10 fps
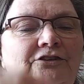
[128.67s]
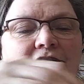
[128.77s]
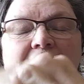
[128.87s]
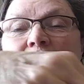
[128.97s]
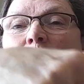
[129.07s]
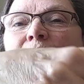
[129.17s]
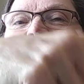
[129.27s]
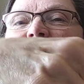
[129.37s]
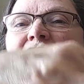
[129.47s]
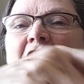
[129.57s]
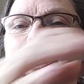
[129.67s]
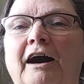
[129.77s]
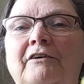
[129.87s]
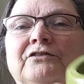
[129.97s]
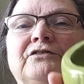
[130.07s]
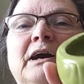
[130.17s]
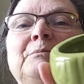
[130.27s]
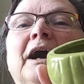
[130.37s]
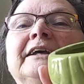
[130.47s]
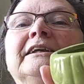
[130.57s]
she can hold stuff. I
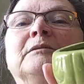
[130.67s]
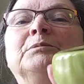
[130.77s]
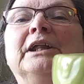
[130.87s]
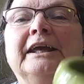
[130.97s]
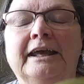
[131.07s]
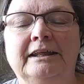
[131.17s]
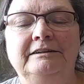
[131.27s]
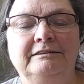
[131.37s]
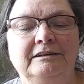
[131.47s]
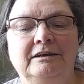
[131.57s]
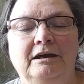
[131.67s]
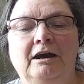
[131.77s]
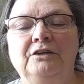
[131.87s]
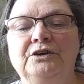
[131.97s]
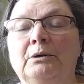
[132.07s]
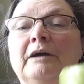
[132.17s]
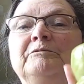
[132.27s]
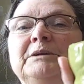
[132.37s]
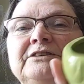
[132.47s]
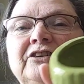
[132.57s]
might get a plant. Although I've
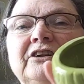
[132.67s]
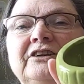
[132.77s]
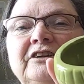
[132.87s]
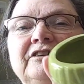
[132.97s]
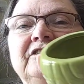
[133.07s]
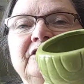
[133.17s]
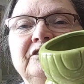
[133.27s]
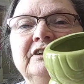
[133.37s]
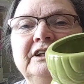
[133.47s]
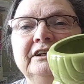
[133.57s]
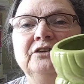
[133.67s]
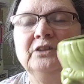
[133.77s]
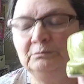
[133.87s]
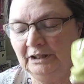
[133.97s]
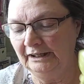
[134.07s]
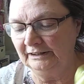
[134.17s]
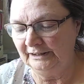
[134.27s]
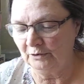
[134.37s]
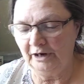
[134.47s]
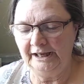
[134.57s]
been tending to kill them lately
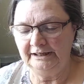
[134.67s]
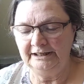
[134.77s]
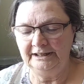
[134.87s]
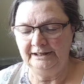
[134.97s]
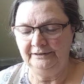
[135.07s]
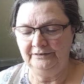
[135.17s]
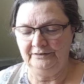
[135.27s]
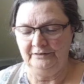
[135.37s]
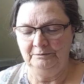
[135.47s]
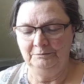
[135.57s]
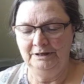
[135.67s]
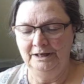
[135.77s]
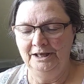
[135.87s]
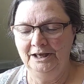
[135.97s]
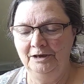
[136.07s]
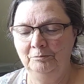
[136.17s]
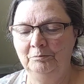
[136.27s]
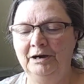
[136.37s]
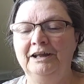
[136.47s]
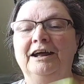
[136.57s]
or Annie eats them.
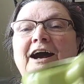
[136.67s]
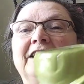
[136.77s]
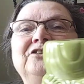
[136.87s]
But I